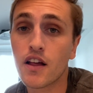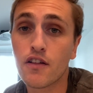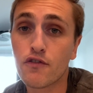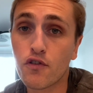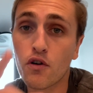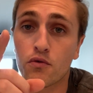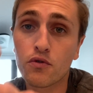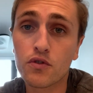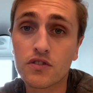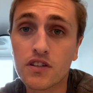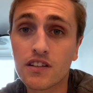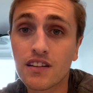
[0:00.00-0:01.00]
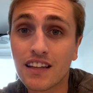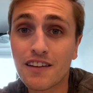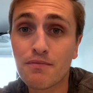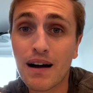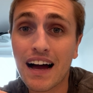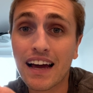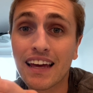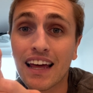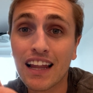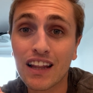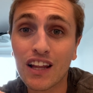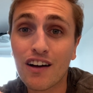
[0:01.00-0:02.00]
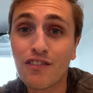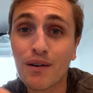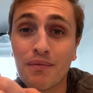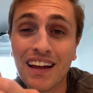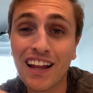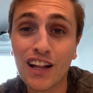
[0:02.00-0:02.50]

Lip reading: 4 rules to live by. Love them,